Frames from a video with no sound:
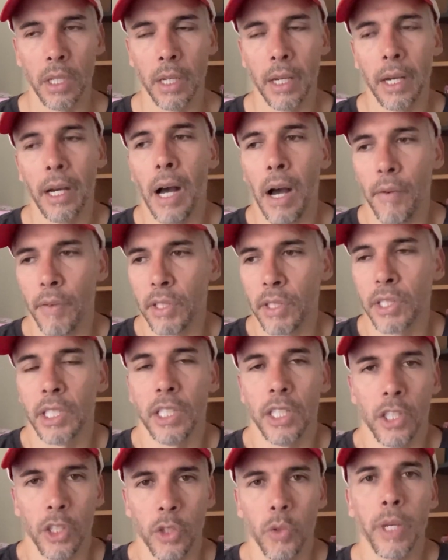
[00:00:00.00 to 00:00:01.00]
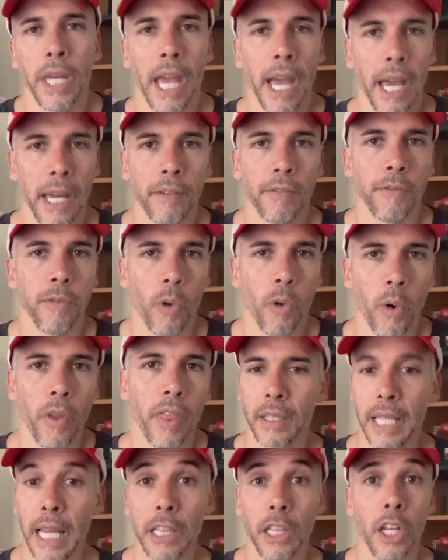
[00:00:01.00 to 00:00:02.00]
obviously you can't afford
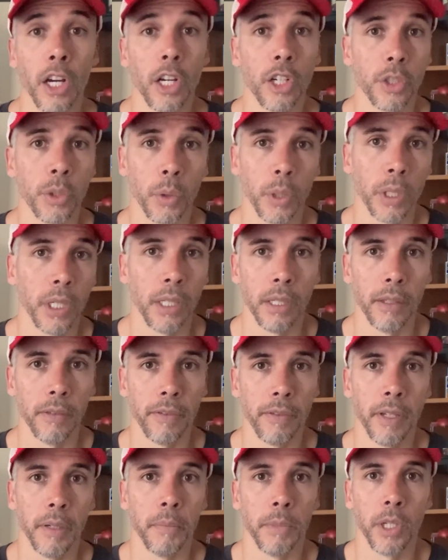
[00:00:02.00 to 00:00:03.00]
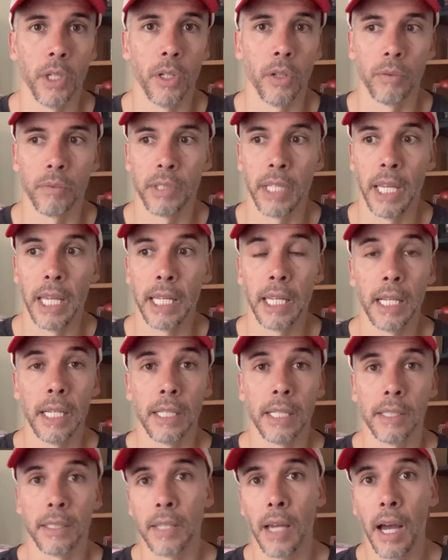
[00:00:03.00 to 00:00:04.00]
that luxury of him, you know, taking
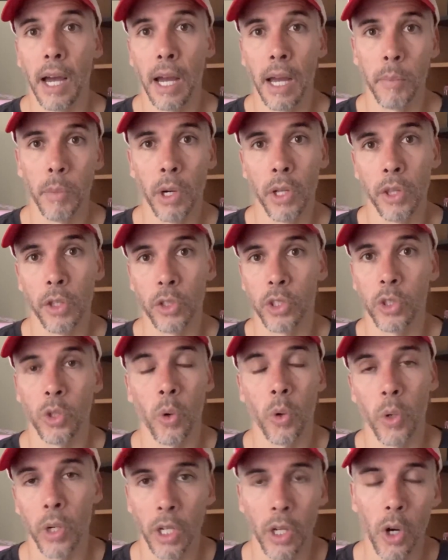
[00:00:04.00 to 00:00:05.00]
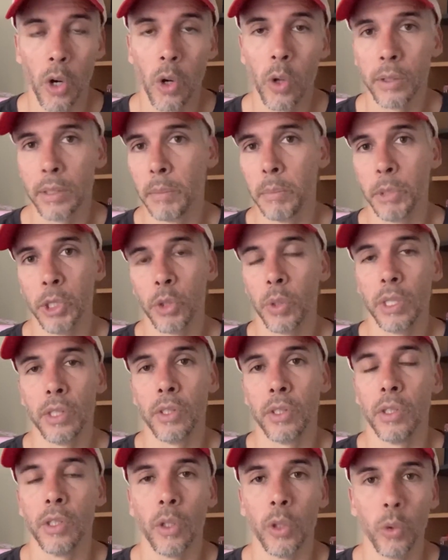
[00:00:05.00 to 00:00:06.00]
his time while they're scoring goals and
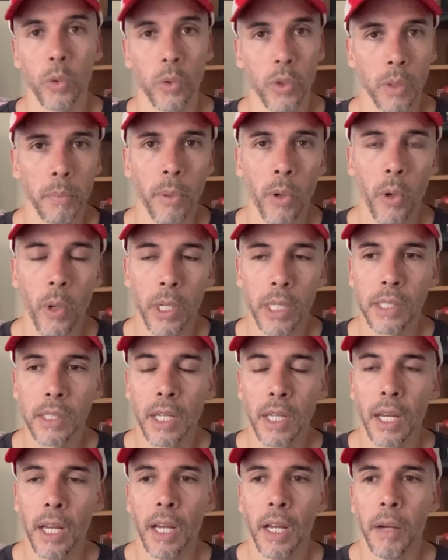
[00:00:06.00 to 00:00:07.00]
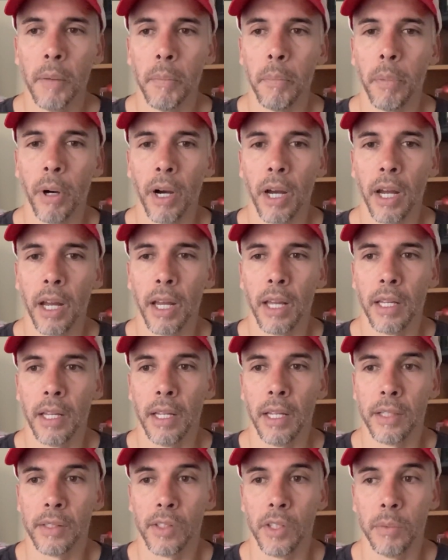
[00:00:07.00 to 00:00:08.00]
Madrid's, you know, losing points. But
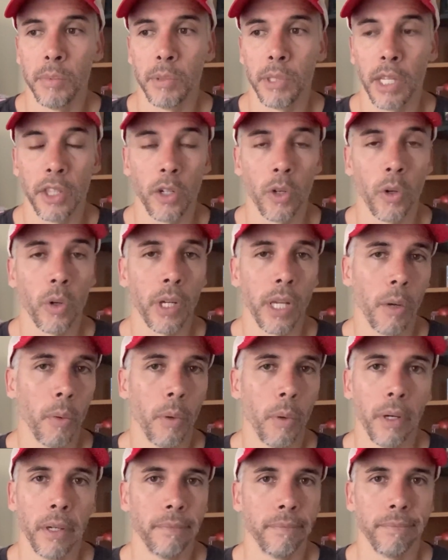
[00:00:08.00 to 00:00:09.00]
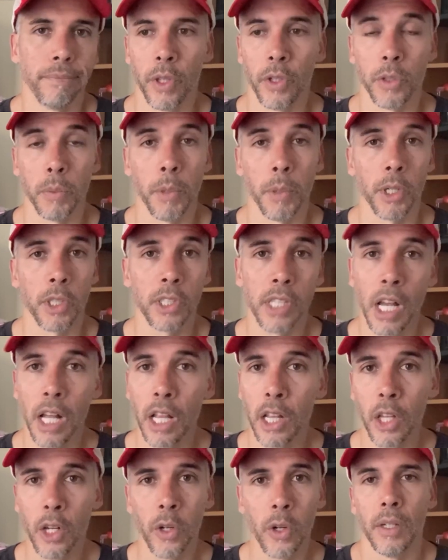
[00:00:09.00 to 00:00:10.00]
it seems that they're okay when there's a
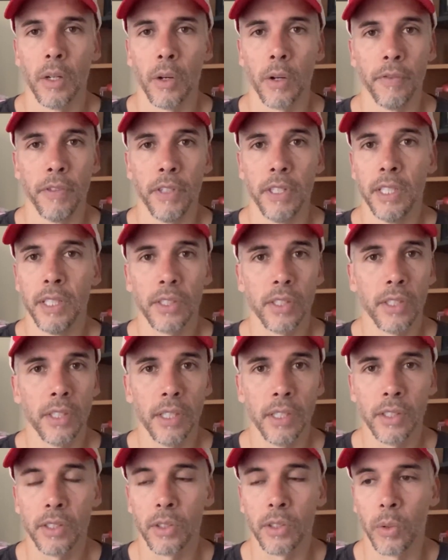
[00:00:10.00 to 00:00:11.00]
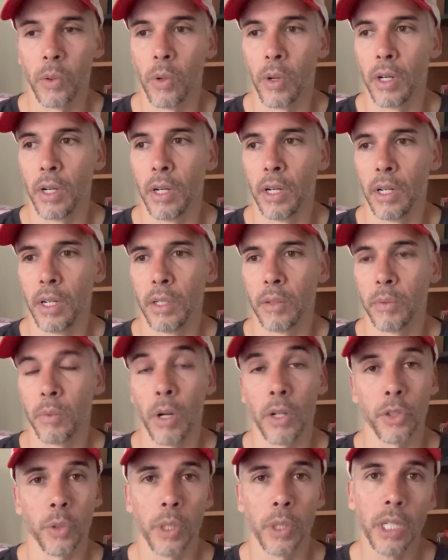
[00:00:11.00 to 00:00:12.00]
Marcelo or a Vinicius or a
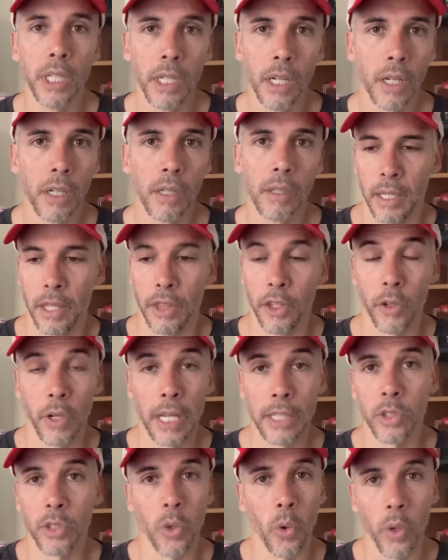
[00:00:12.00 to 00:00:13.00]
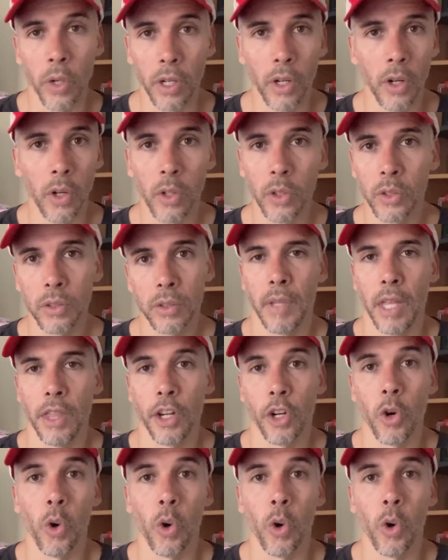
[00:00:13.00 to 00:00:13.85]
Rodrygo and they're not scoring goals and they're